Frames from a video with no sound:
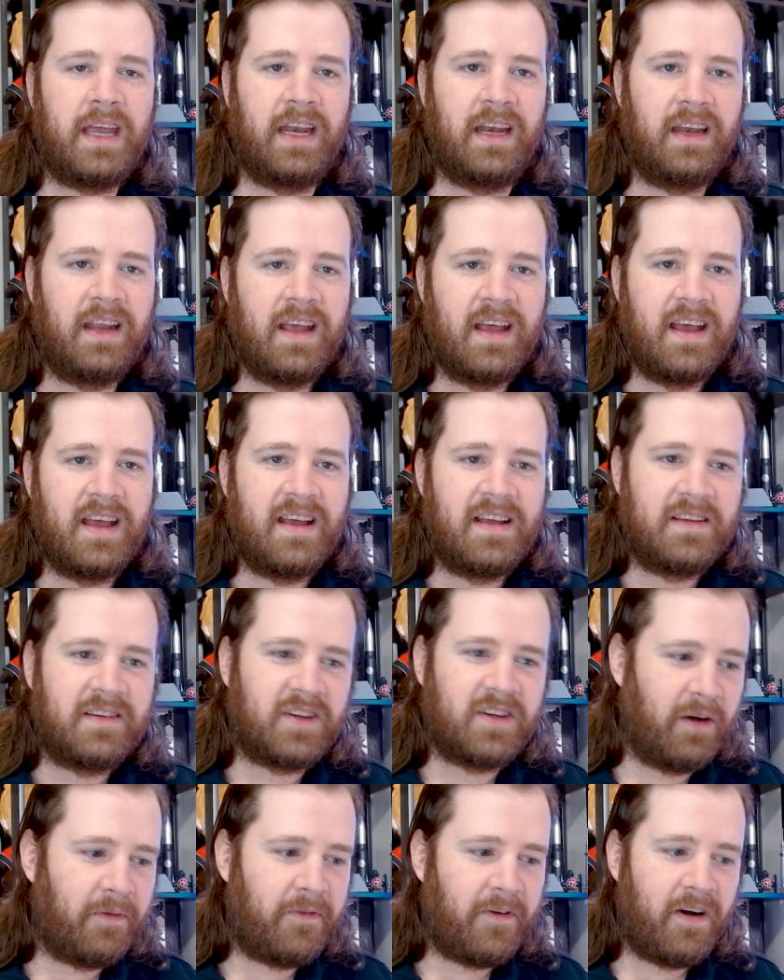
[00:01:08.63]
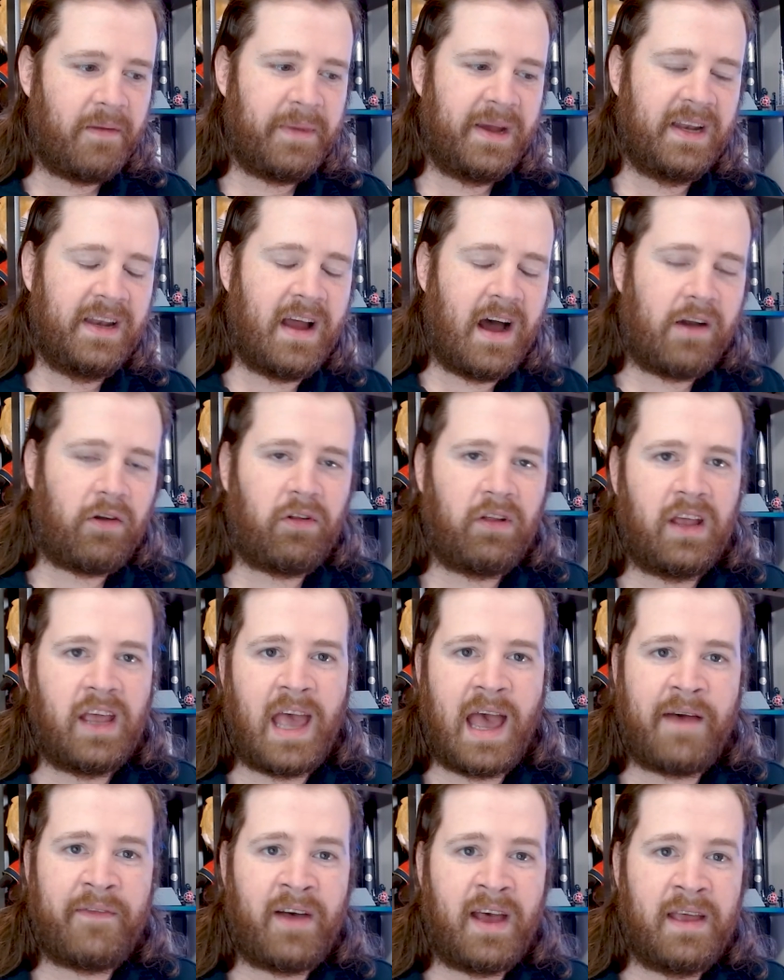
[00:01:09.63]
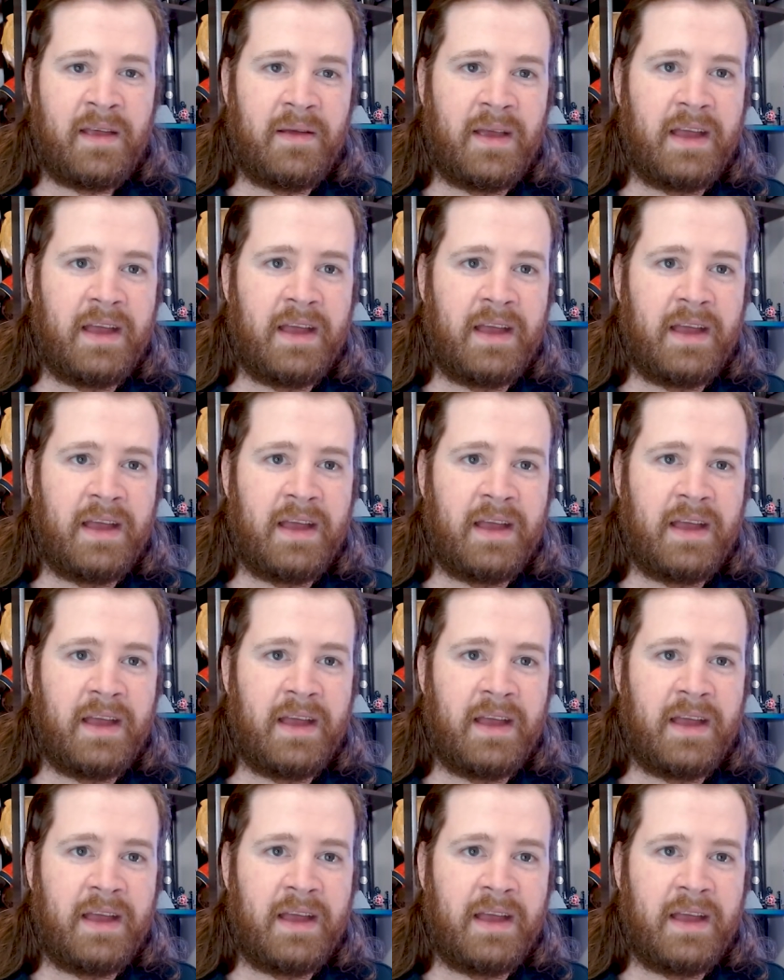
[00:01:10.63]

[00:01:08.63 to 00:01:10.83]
And so far, I mean, not only have I